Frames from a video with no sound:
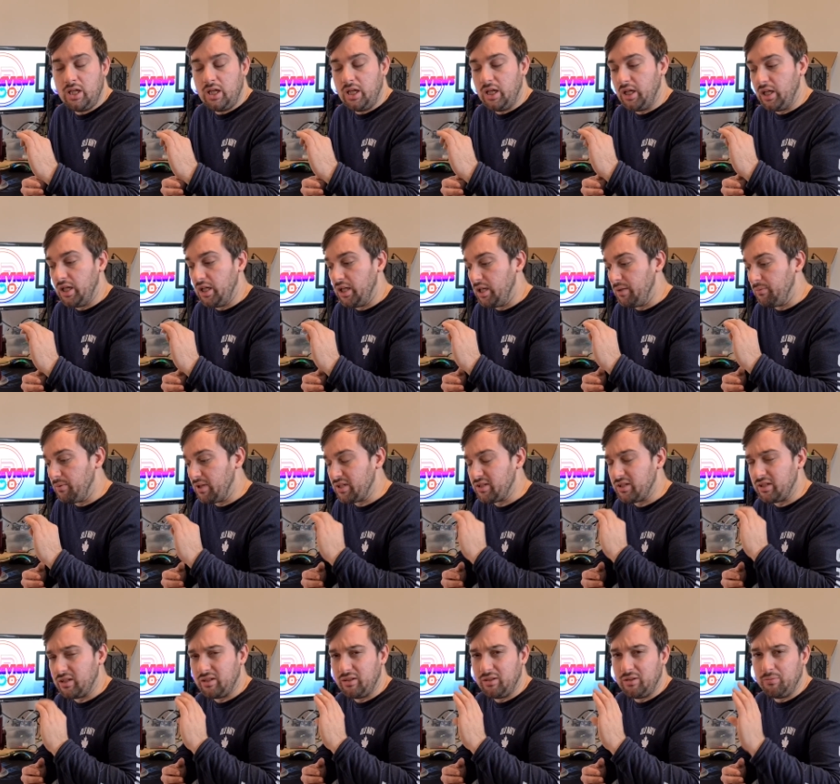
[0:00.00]
Um,
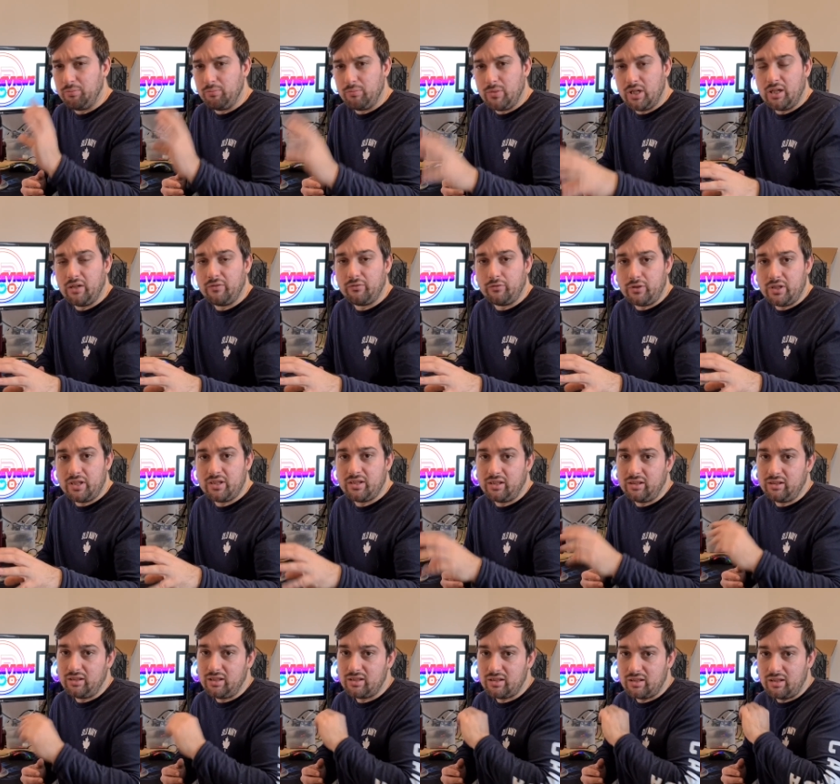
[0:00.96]
as you, you, might have already
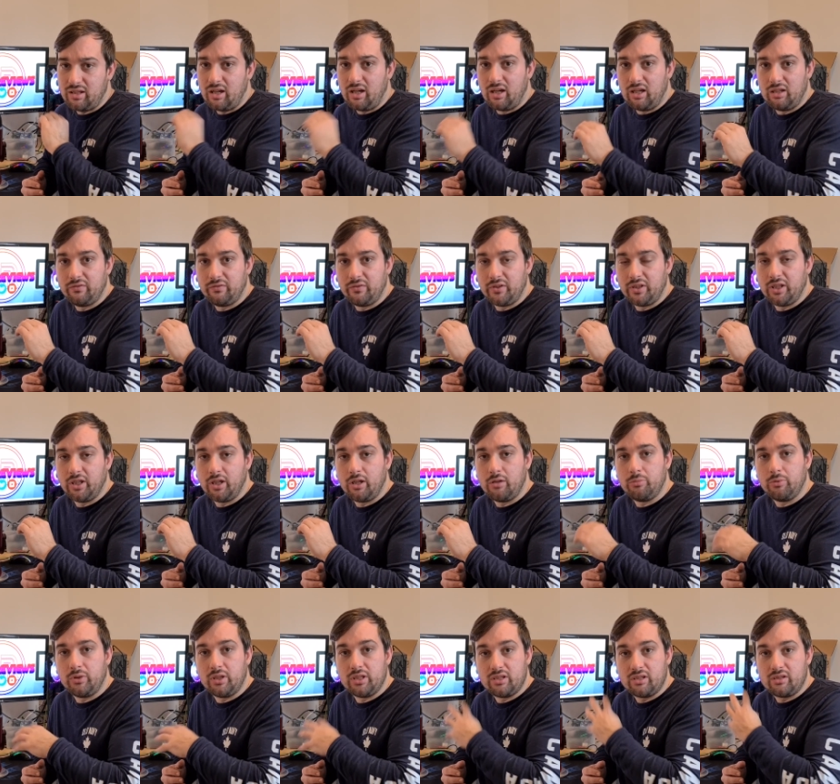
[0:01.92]
seen these in the Hive video,
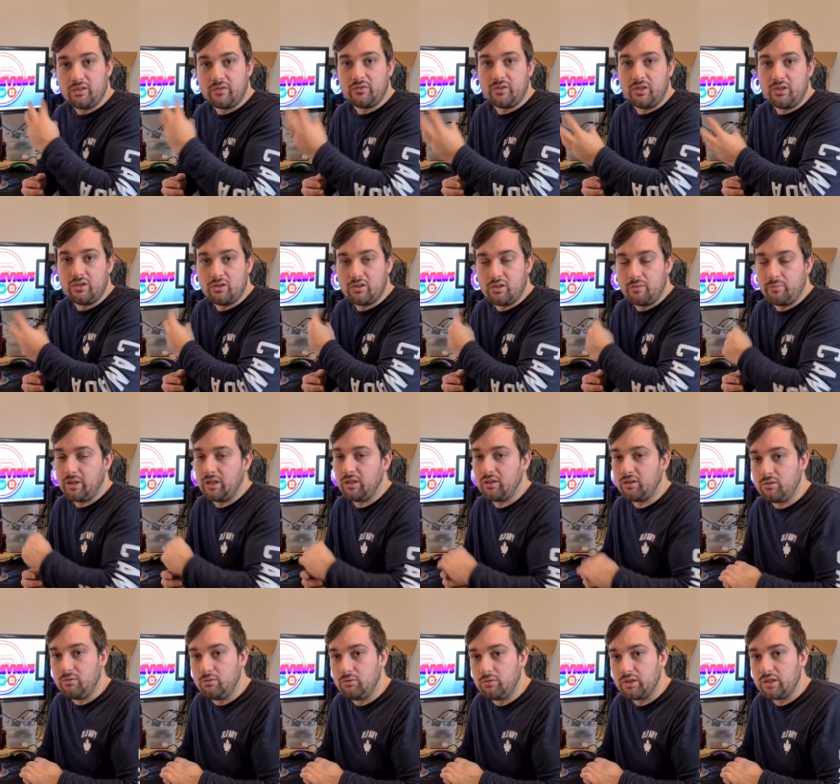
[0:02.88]
but this is obviously just about the
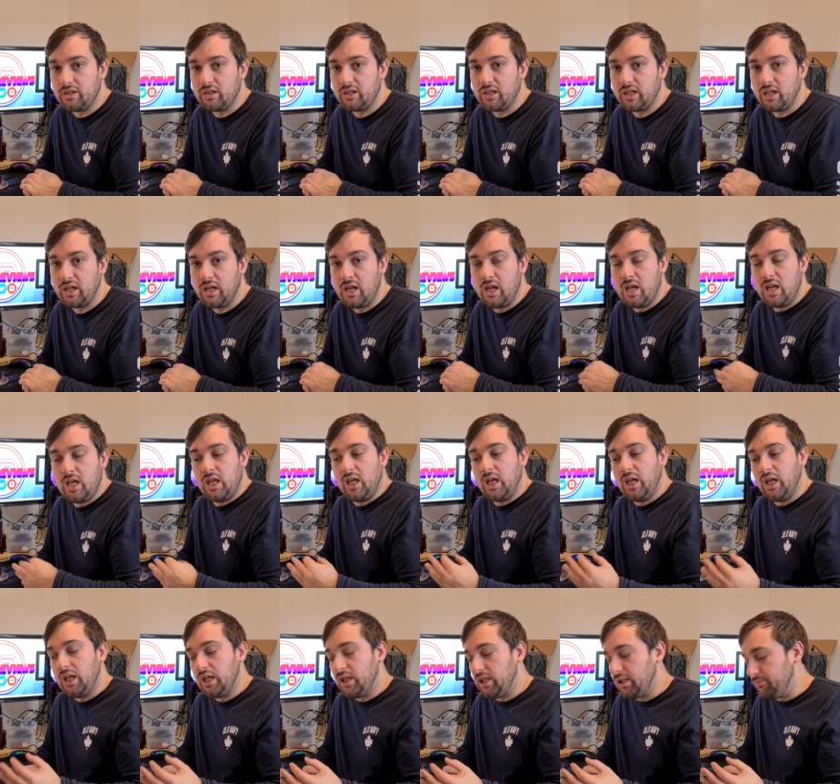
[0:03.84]
cooler today.
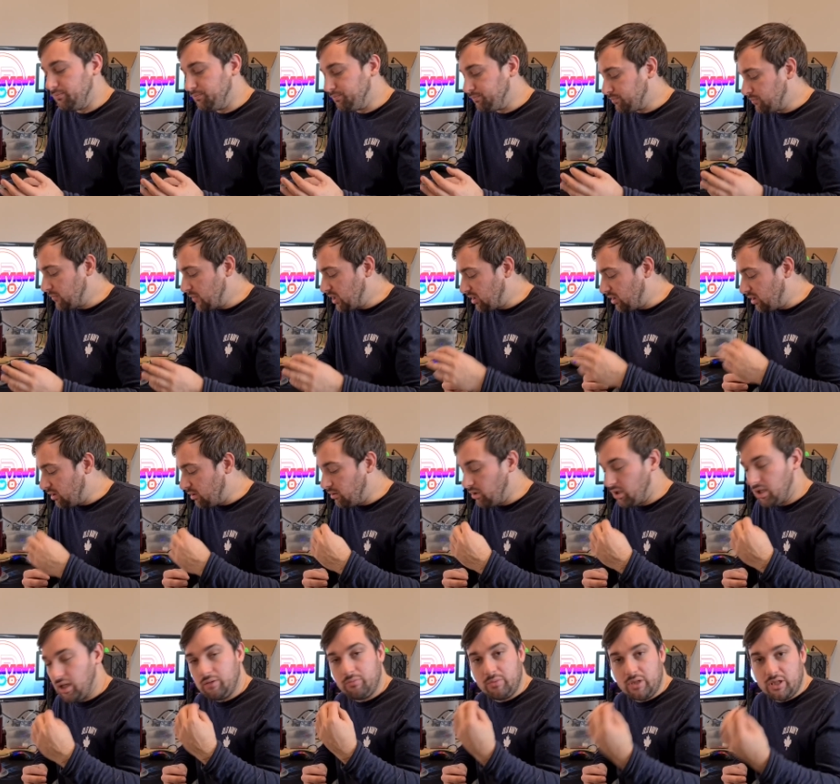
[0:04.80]
Um, so
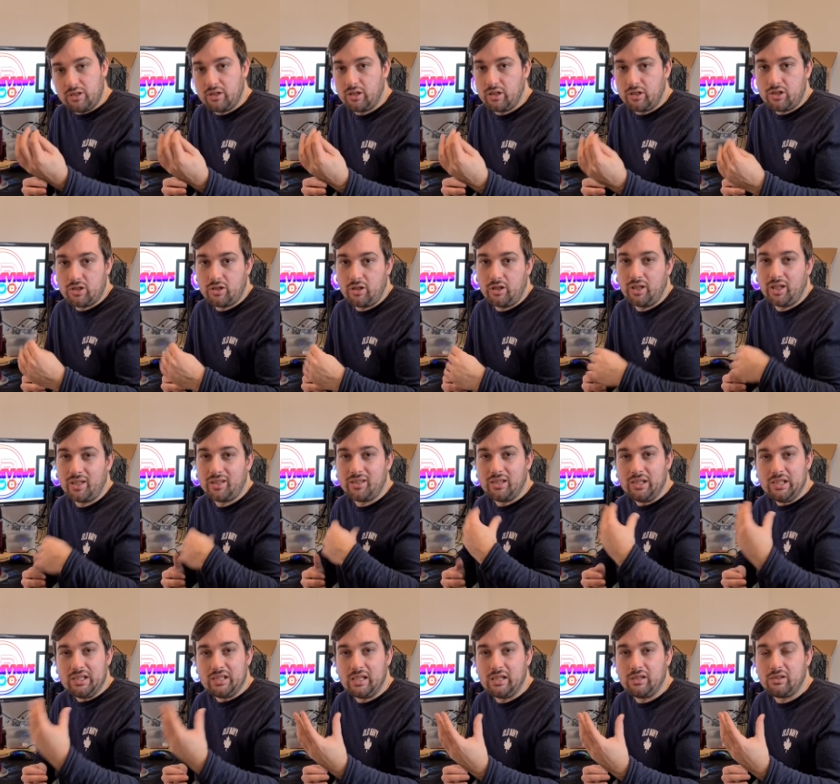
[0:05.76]
I'm literally going to show you that. So you
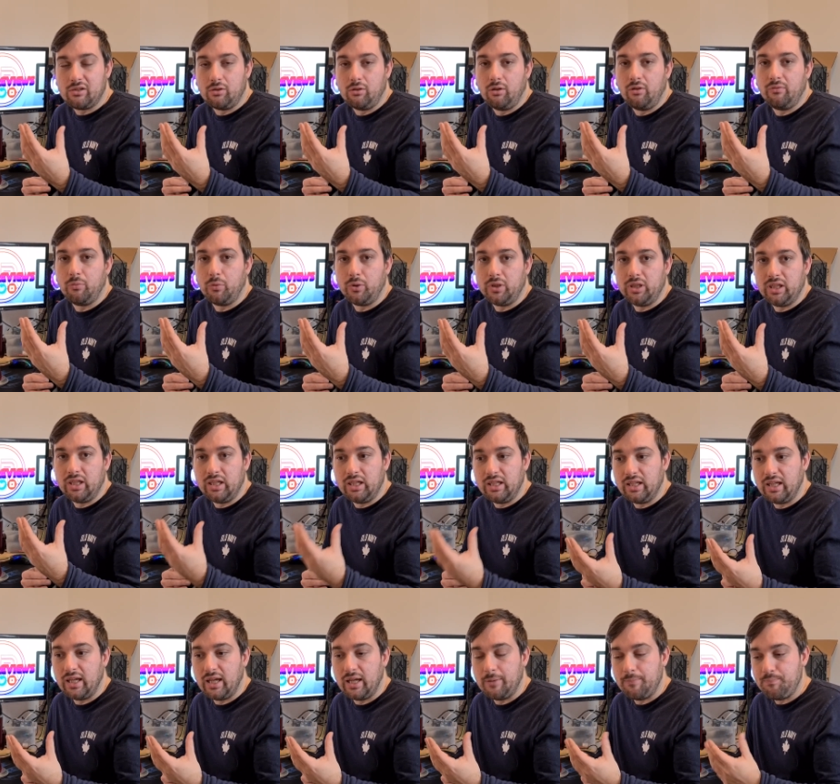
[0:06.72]
can see sort of what you can
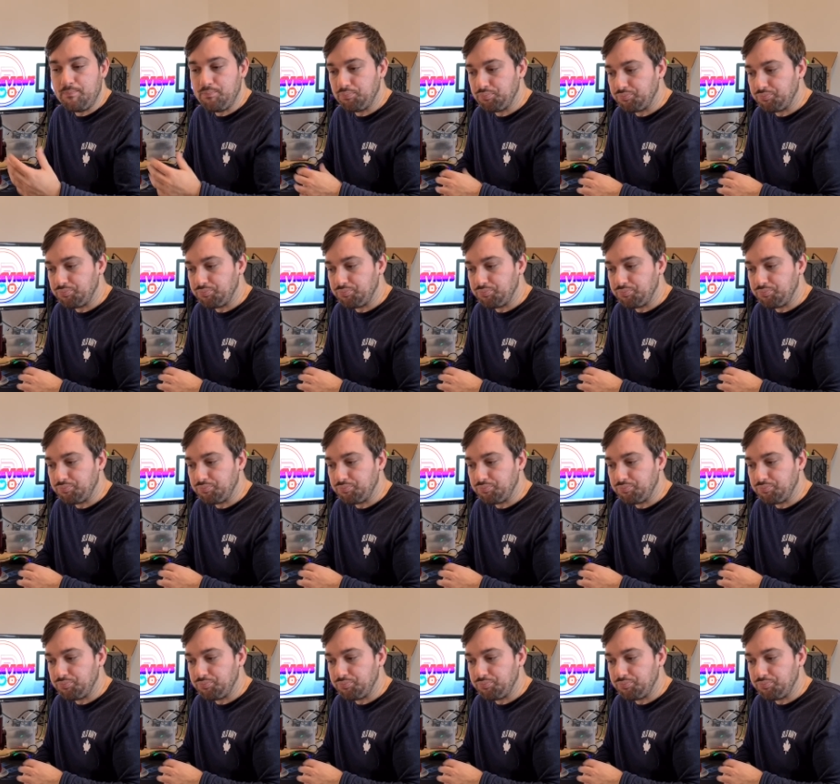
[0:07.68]
get.